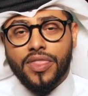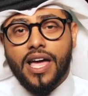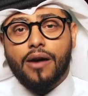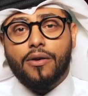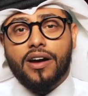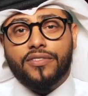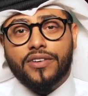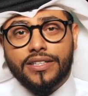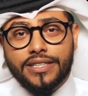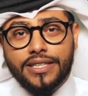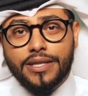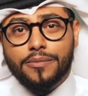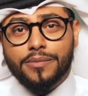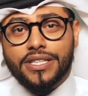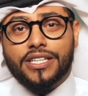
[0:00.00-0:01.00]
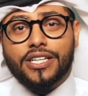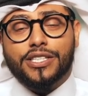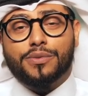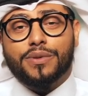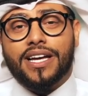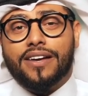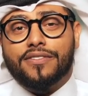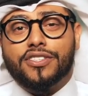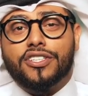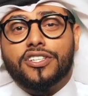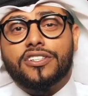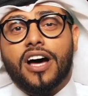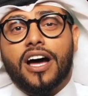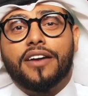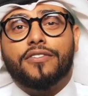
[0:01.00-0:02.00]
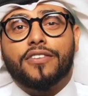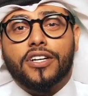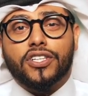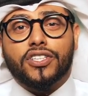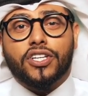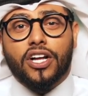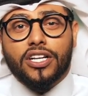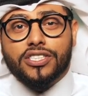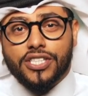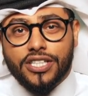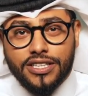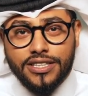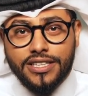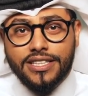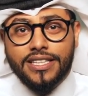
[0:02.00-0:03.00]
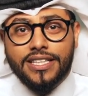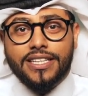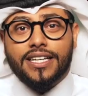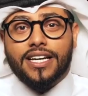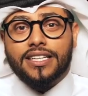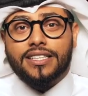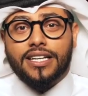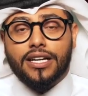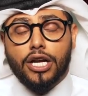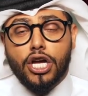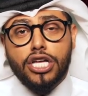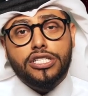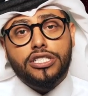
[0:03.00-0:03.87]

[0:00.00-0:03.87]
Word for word: However, because we have such a diverse culture in Qatar,